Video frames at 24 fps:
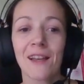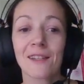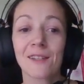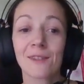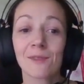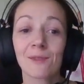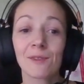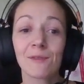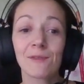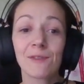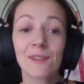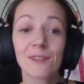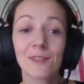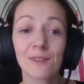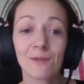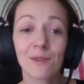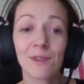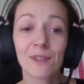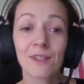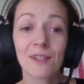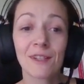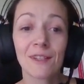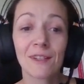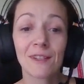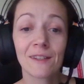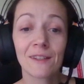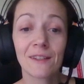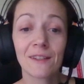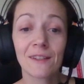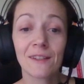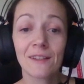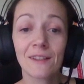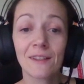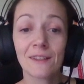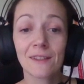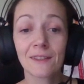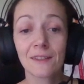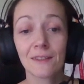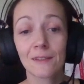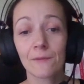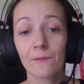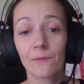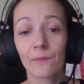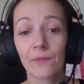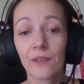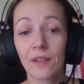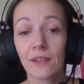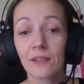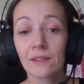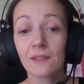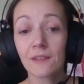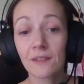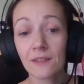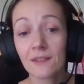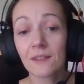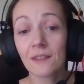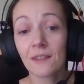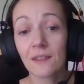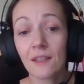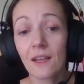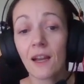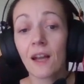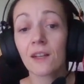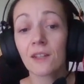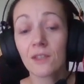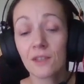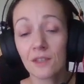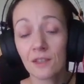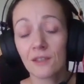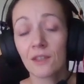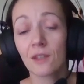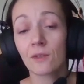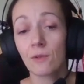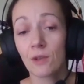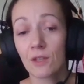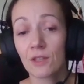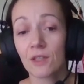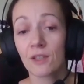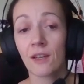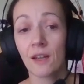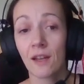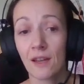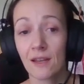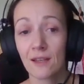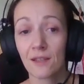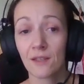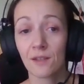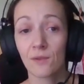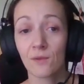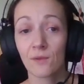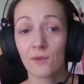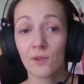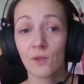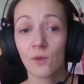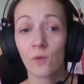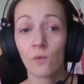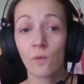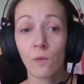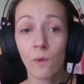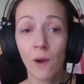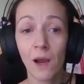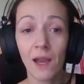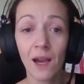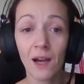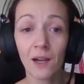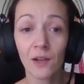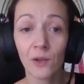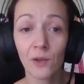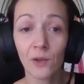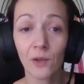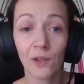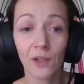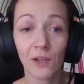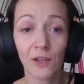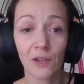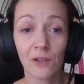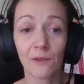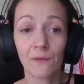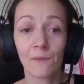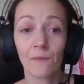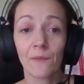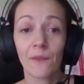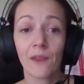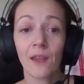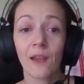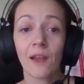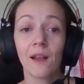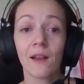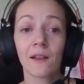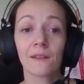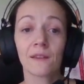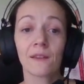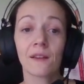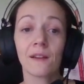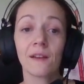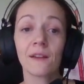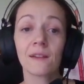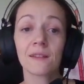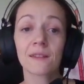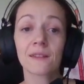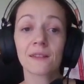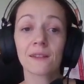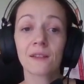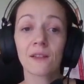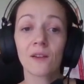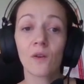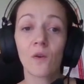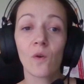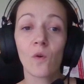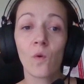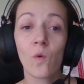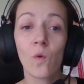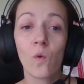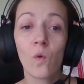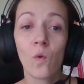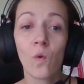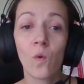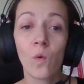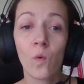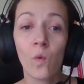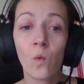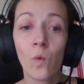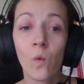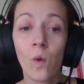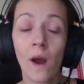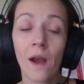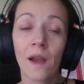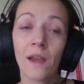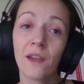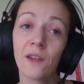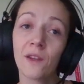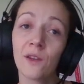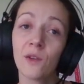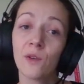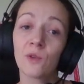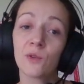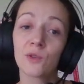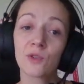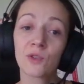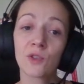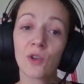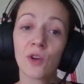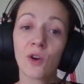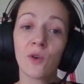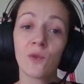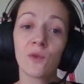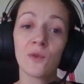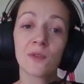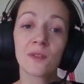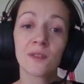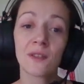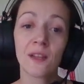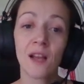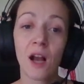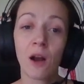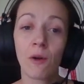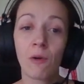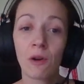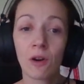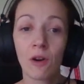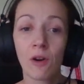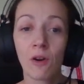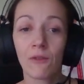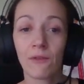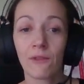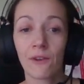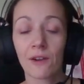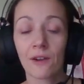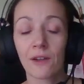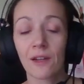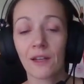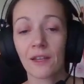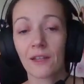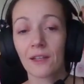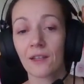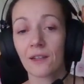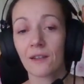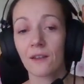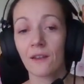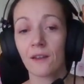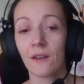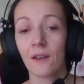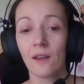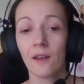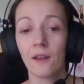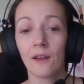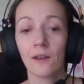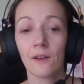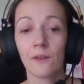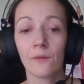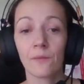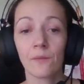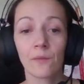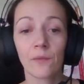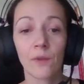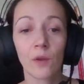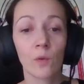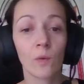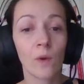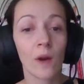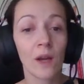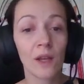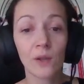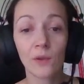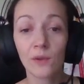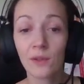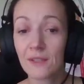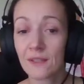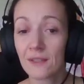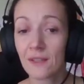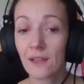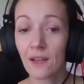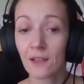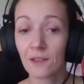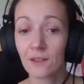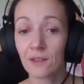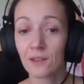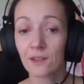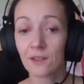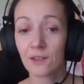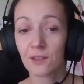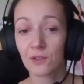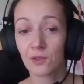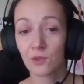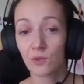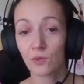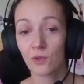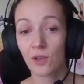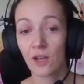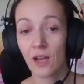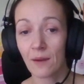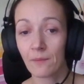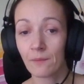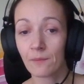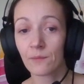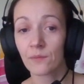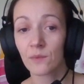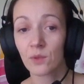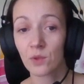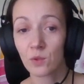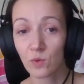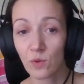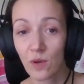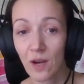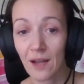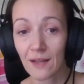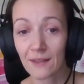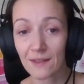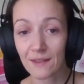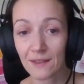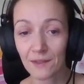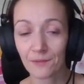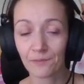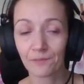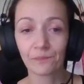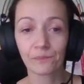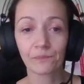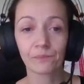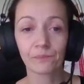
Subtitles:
So the first question is, this is actually the question I asked you. So why are you here? Tell us why you chose our offering, why you decided to come to us.